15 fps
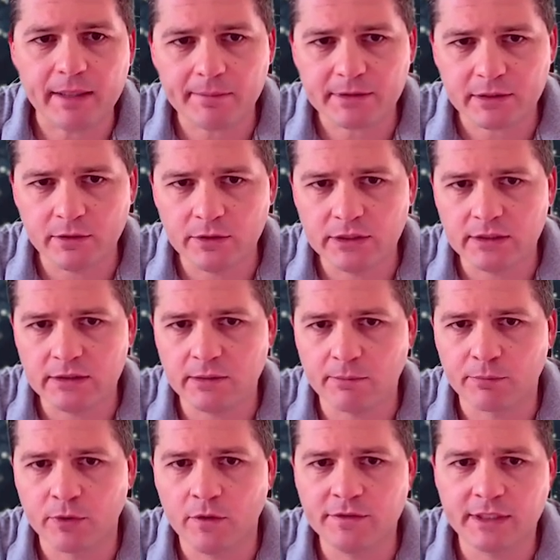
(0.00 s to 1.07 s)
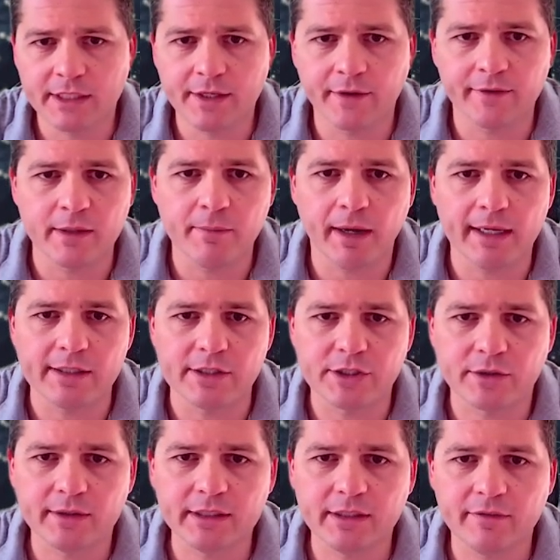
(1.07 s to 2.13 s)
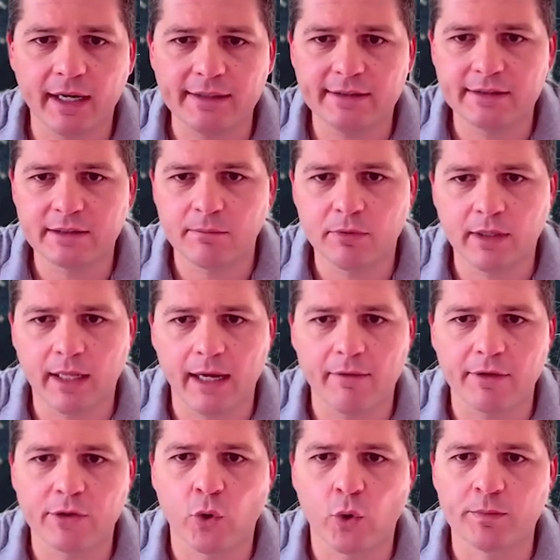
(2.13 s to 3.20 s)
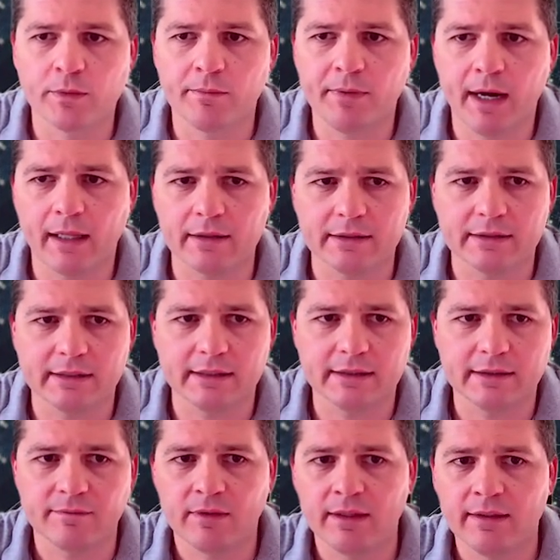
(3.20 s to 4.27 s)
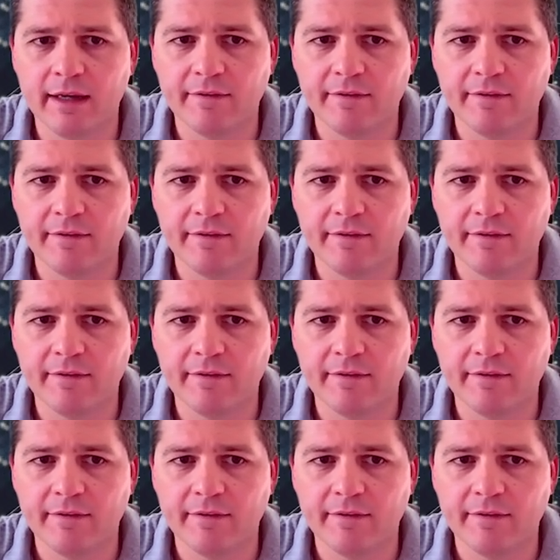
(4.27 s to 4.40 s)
MDM solutions improve security by ensuring devices comply with corporate policies.